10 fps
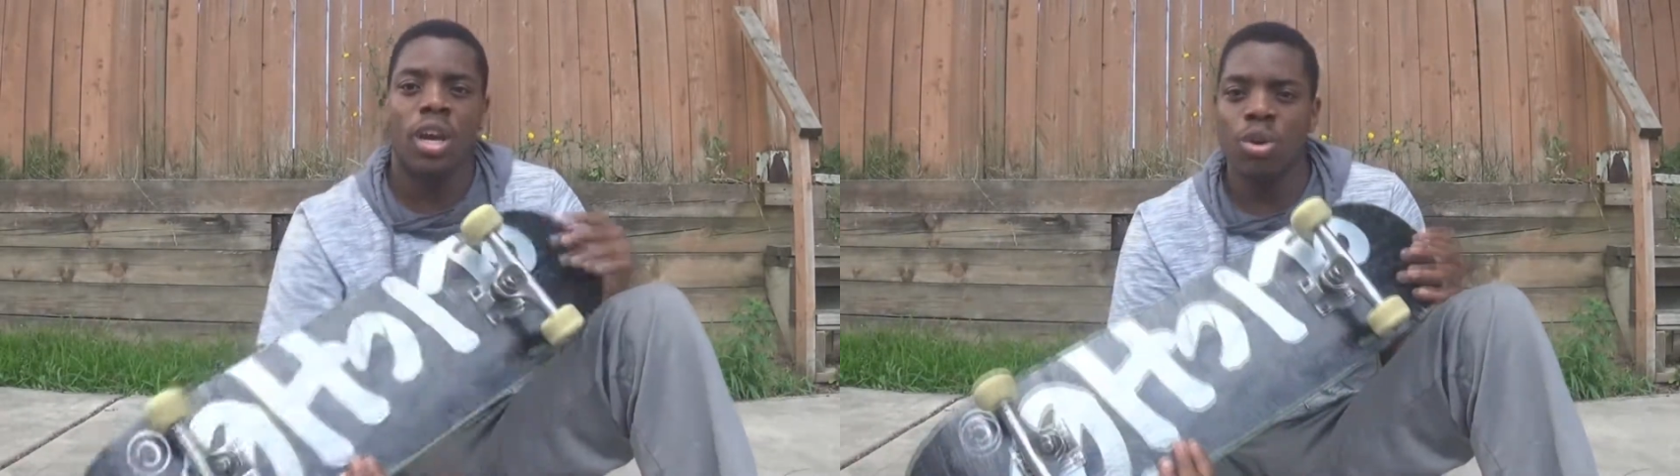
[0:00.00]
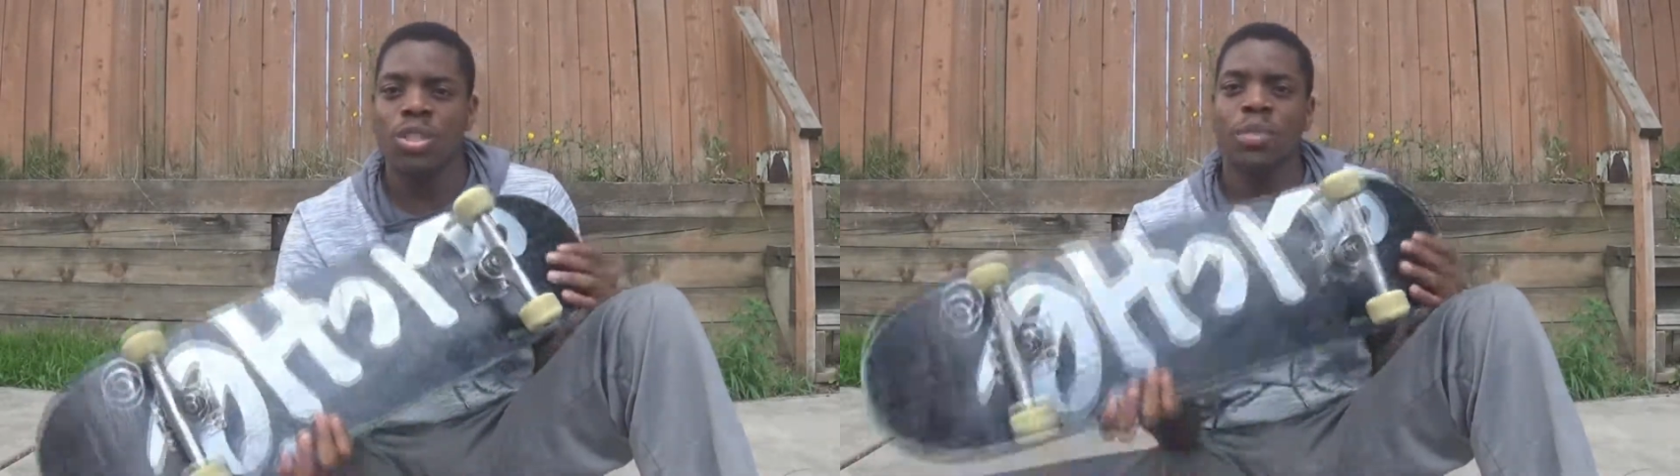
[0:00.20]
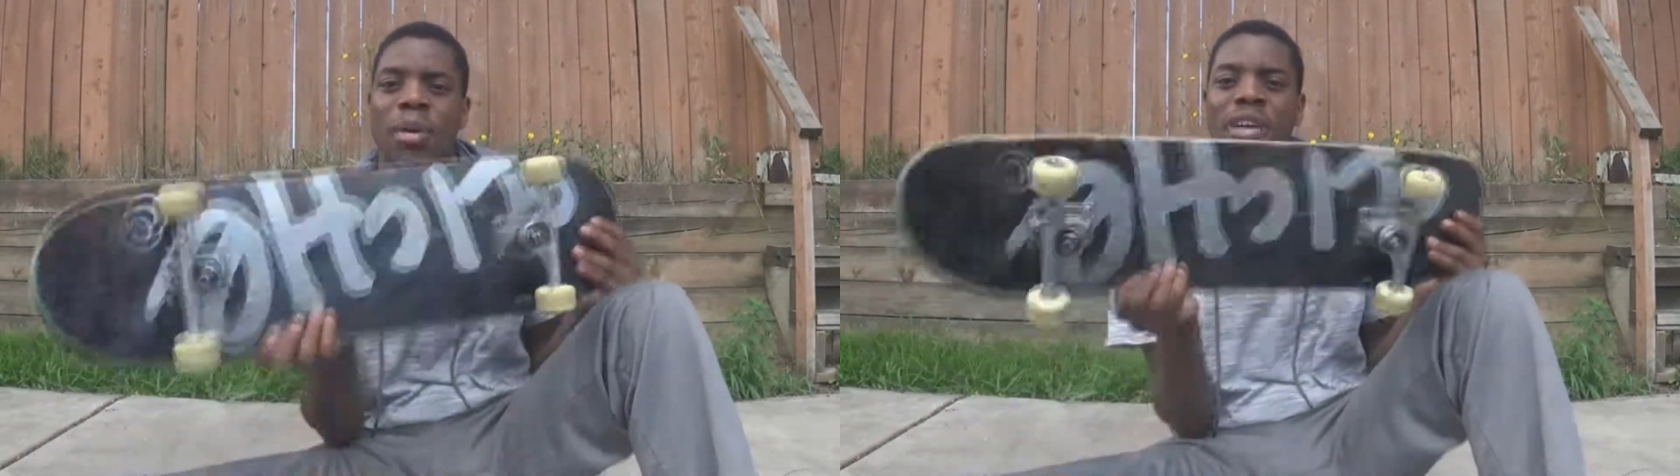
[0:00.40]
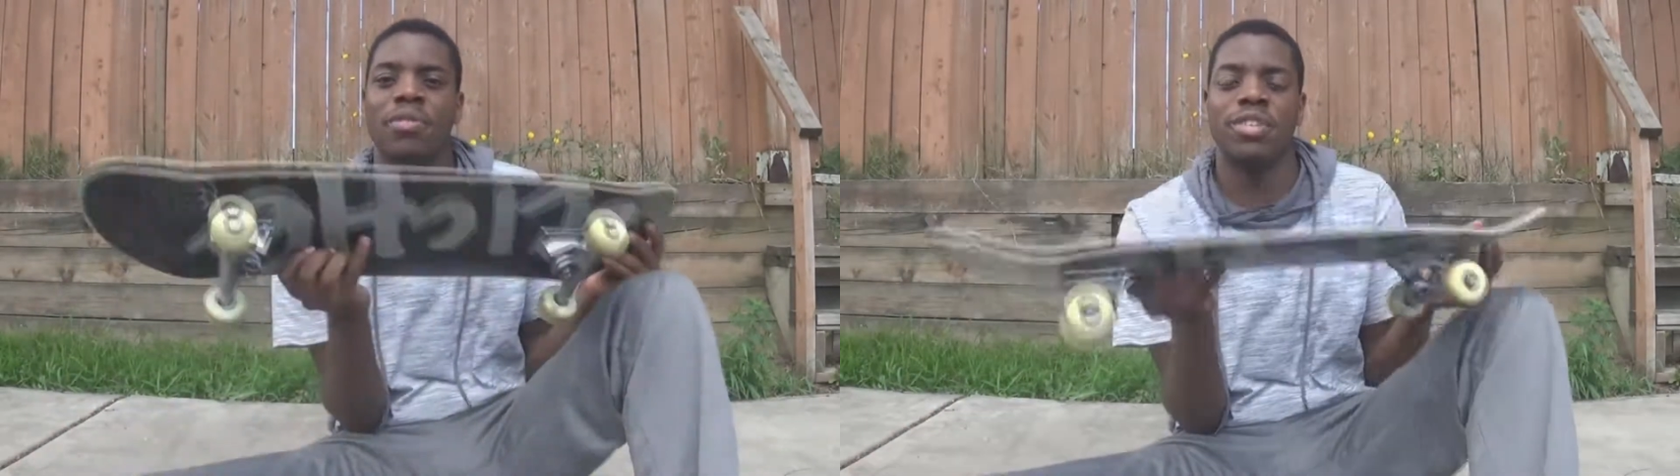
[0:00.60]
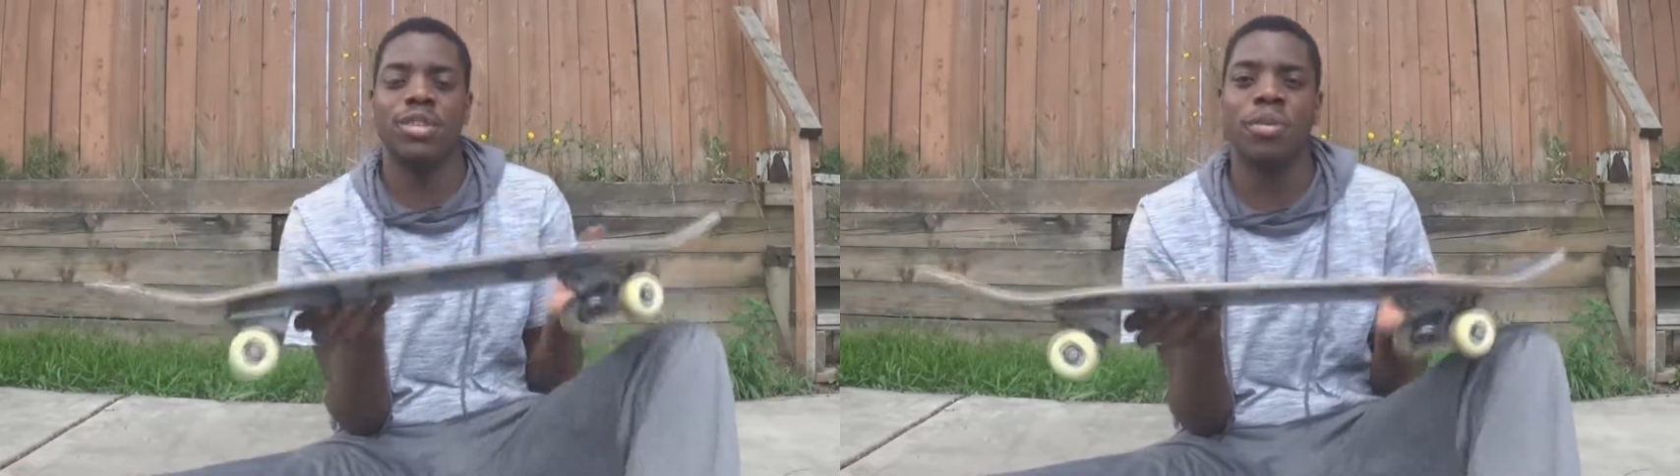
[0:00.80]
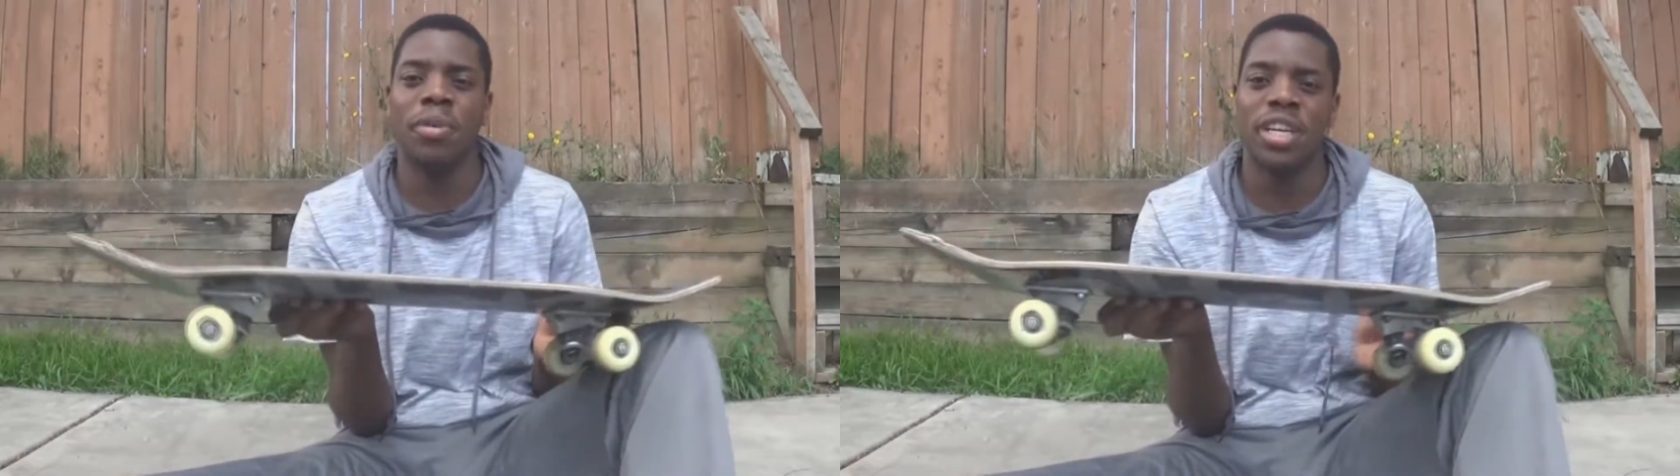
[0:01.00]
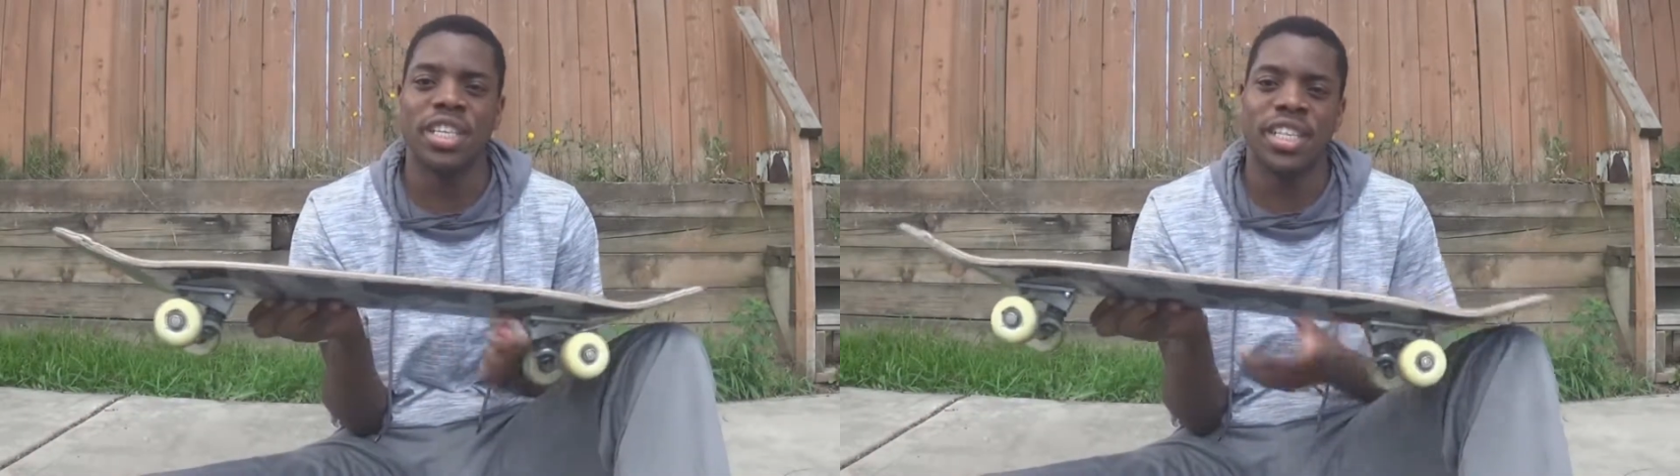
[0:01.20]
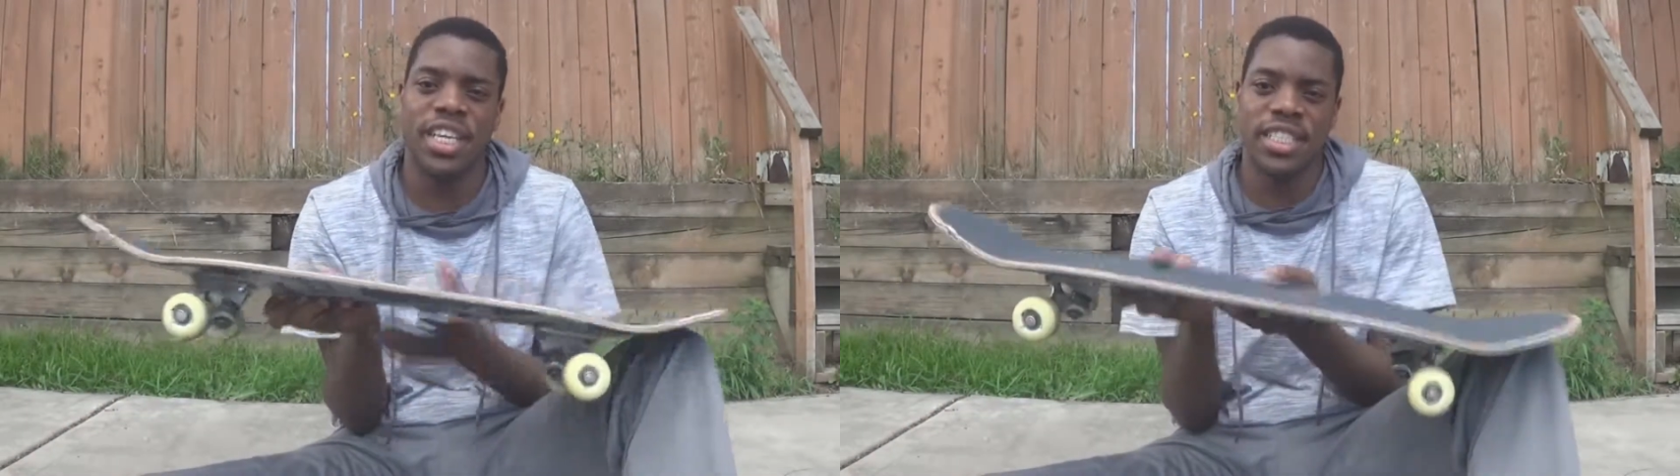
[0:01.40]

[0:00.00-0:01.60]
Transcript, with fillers: Of course your back foot too, but